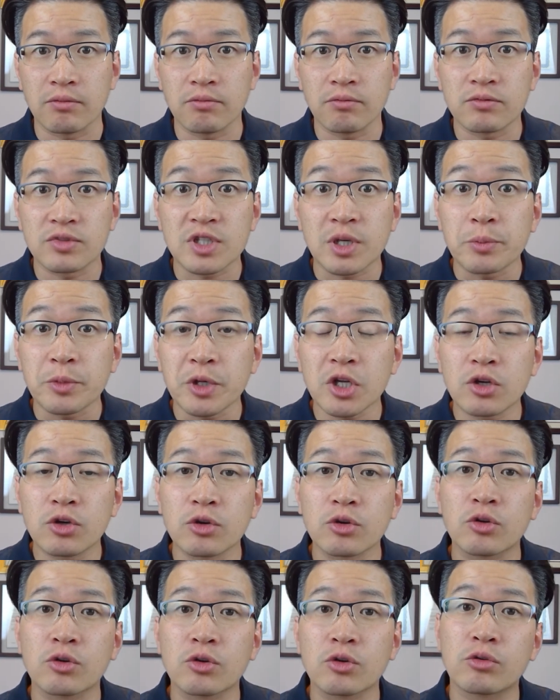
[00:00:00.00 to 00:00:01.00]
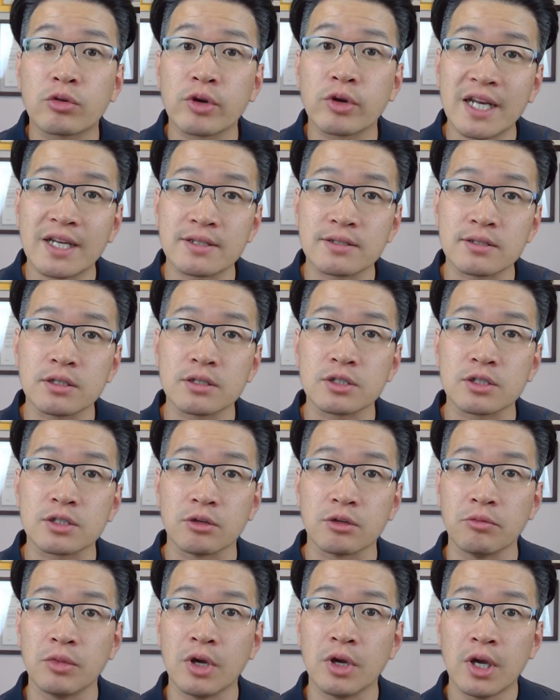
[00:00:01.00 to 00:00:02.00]
somebody could create a
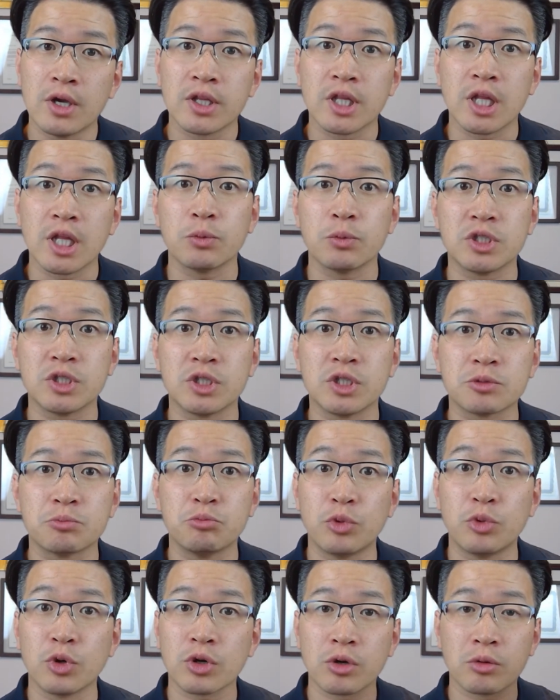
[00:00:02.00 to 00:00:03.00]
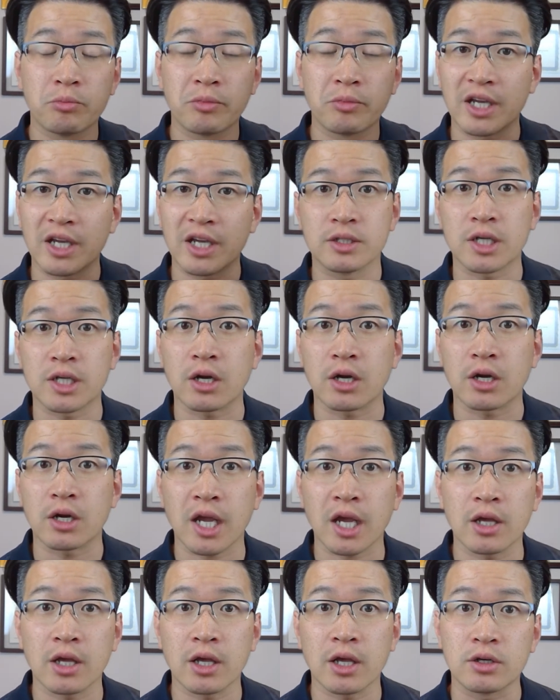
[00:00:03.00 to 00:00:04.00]
system that would just book my entire
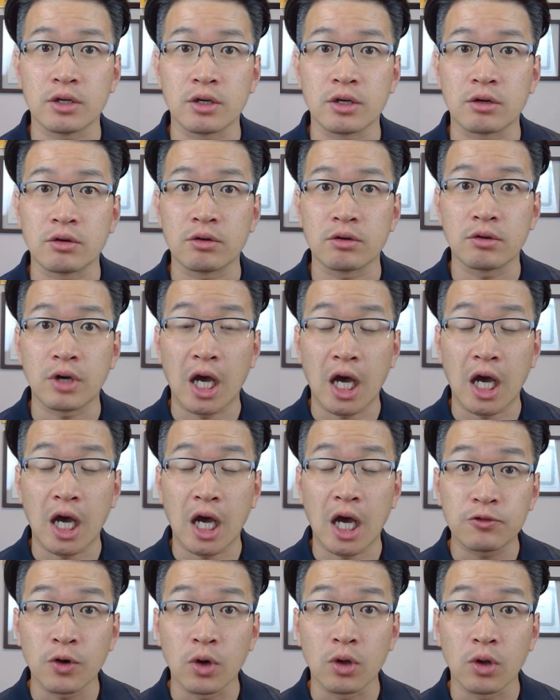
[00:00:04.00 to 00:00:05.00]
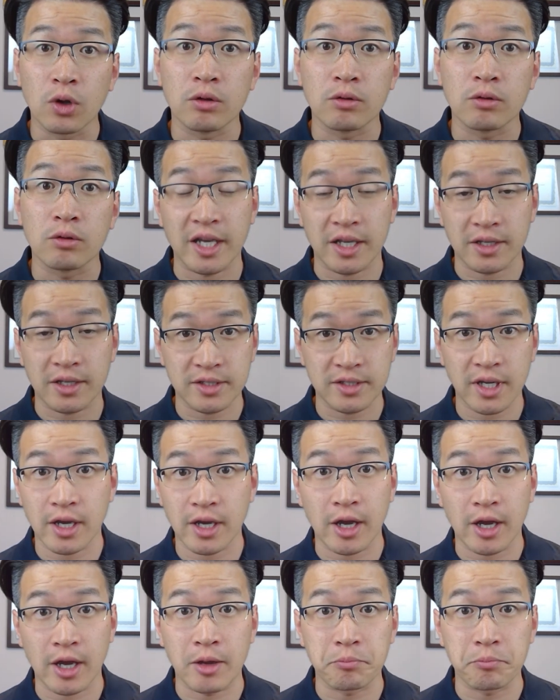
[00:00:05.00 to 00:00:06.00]
calendar full, like say
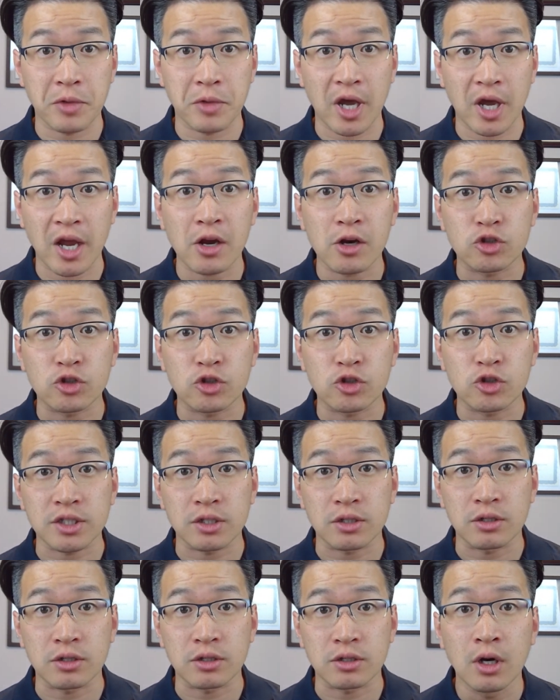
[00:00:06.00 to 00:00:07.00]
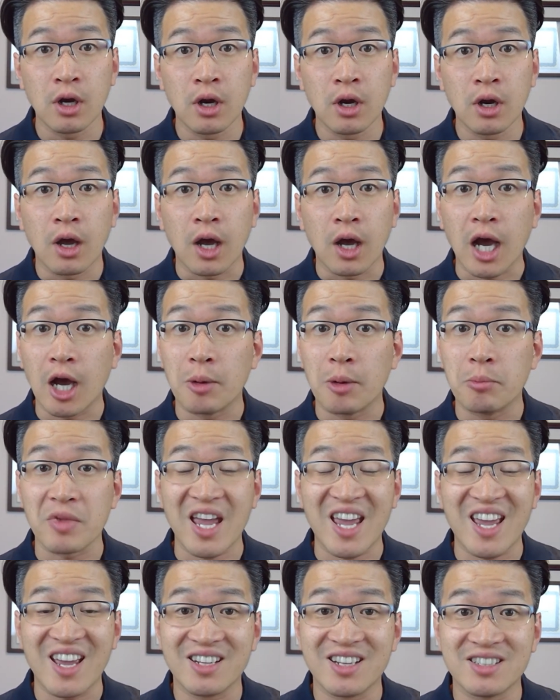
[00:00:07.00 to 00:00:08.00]
I'm a hairdresser,
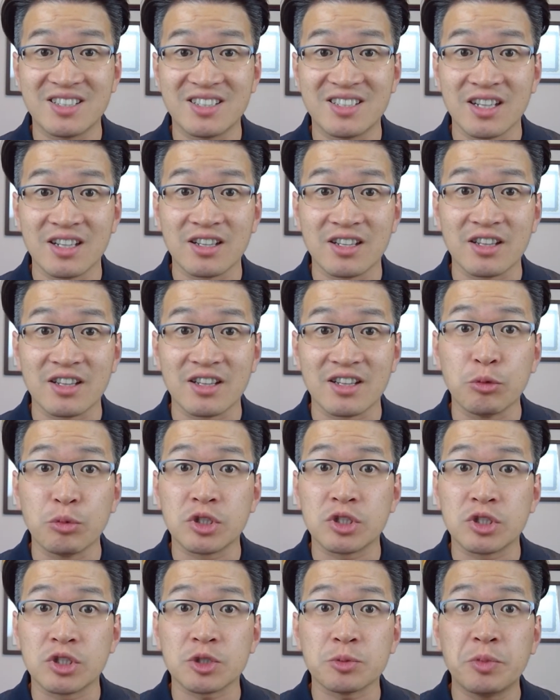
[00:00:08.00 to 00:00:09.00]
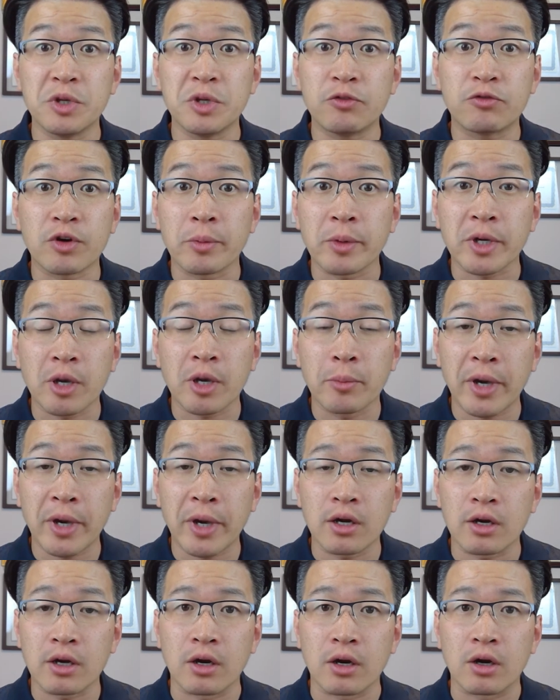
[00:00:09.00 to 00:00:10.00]
and it would just be from a
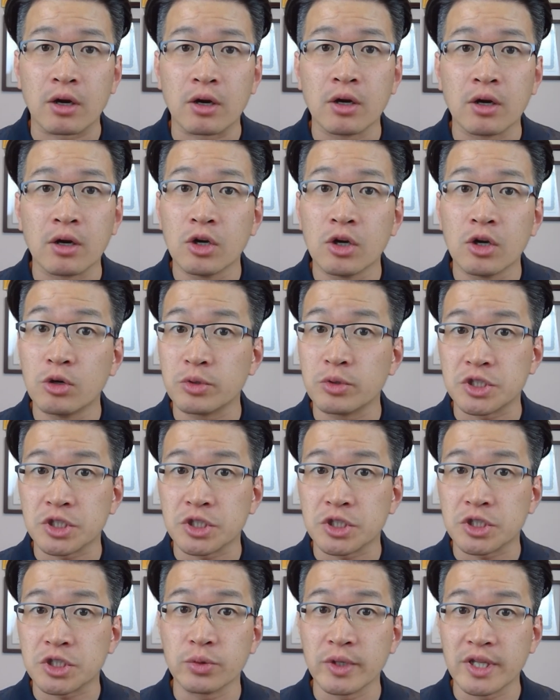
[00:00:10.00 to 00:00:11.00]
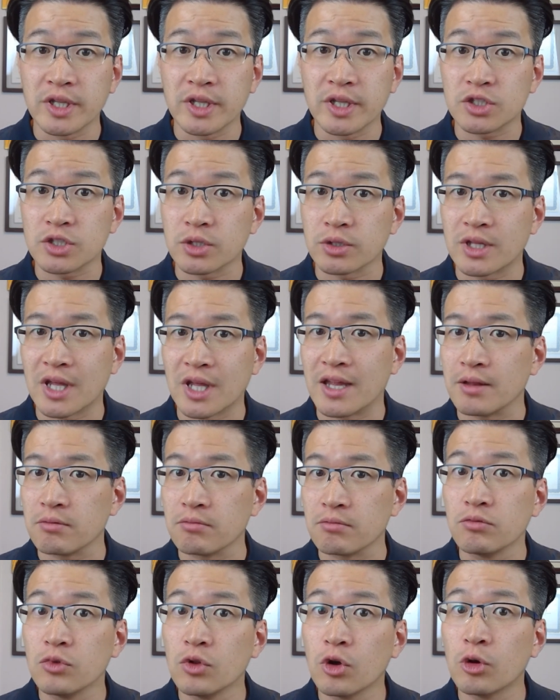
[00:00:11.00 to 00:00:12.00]
competitor who was just doing this so that
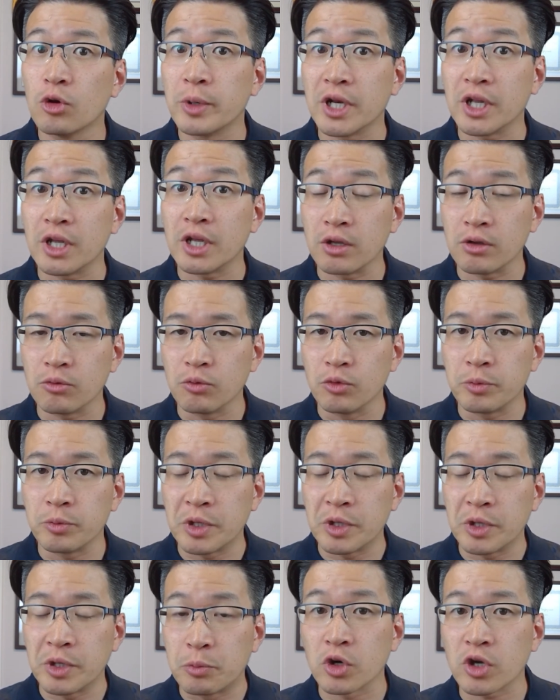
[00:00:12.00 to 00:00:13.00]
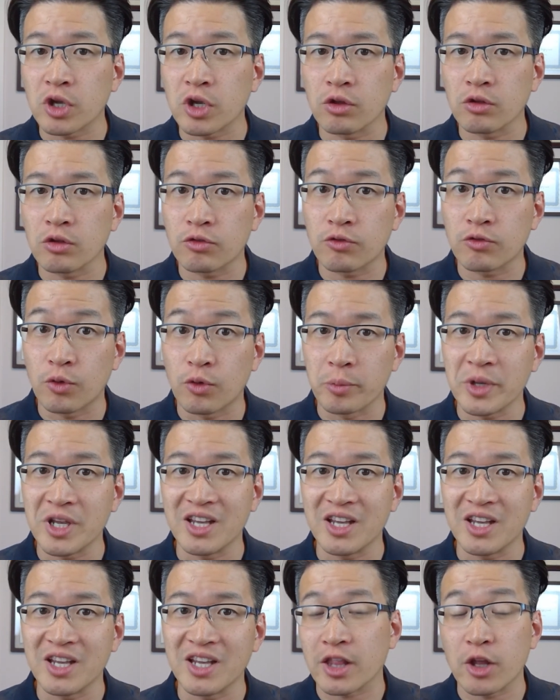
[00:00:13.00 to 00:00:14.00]
nobody would be booking for
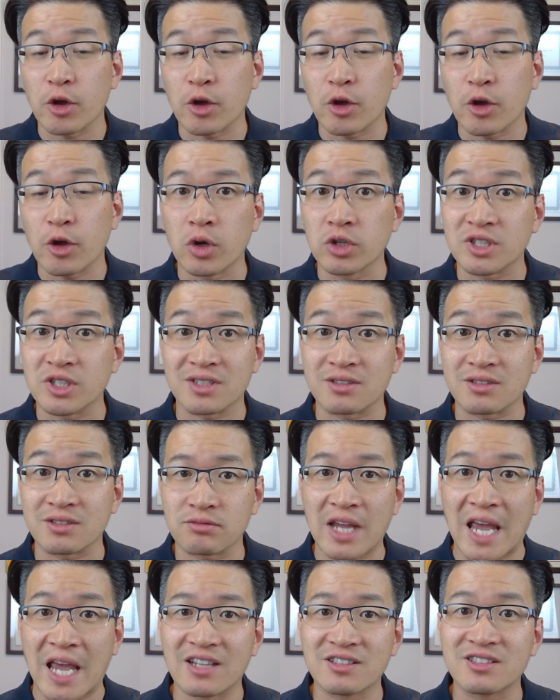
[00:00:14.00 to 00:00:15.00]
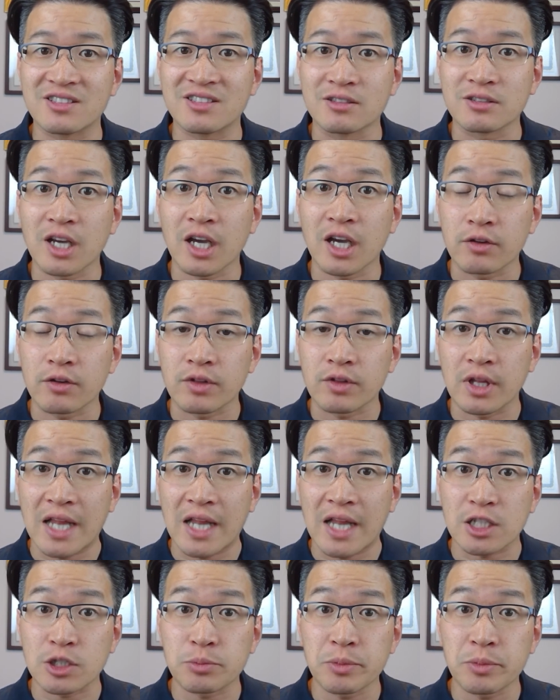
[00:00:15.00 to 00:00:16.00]
me. Like they would all just cancel kind of the
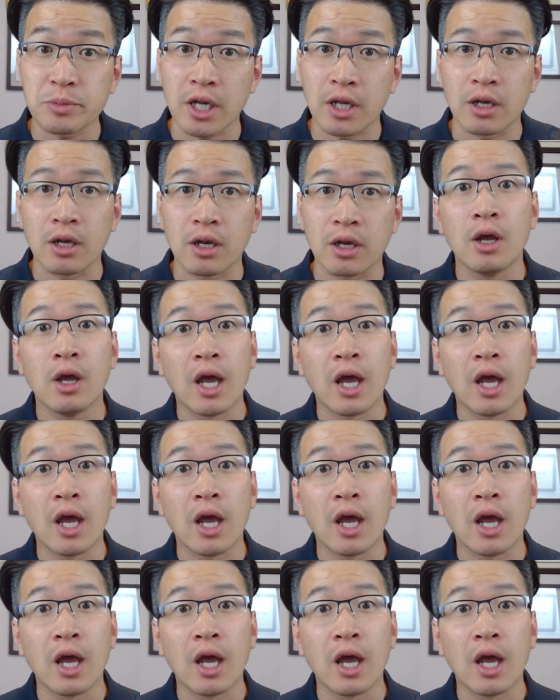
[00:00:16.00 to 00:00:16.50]
last minute.